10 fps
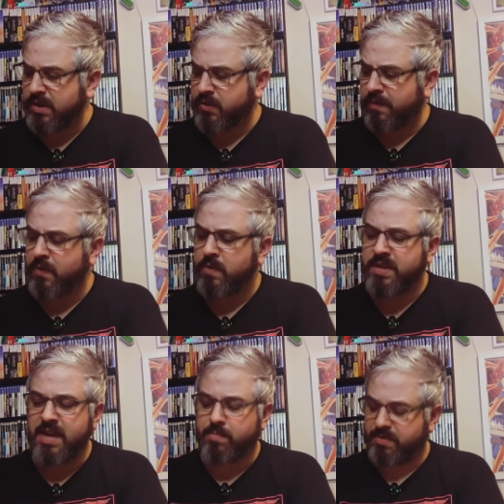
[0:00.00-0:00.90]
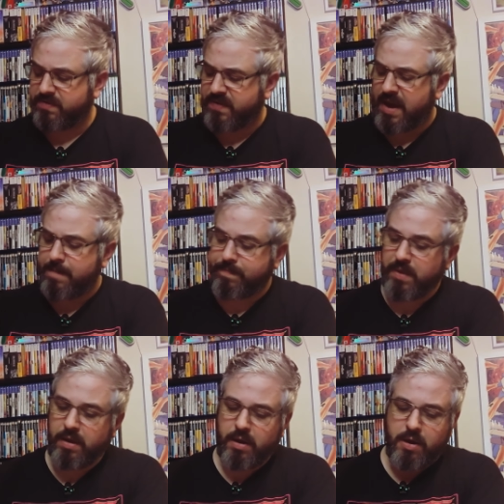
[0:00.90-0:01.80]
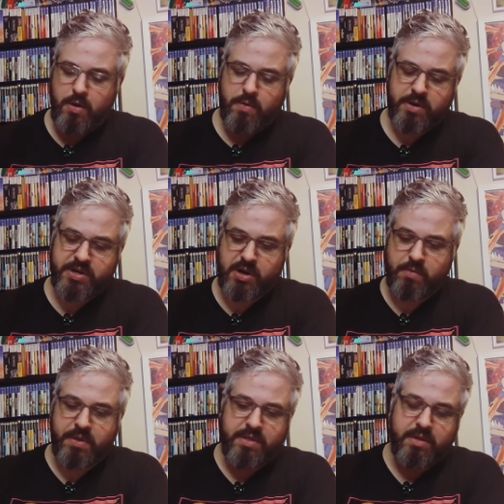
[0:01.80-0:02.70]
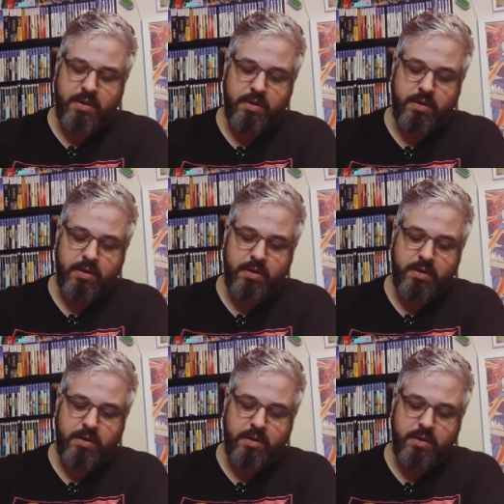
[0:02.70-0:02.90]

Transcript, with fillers: So, a few examples of that. We're going to start with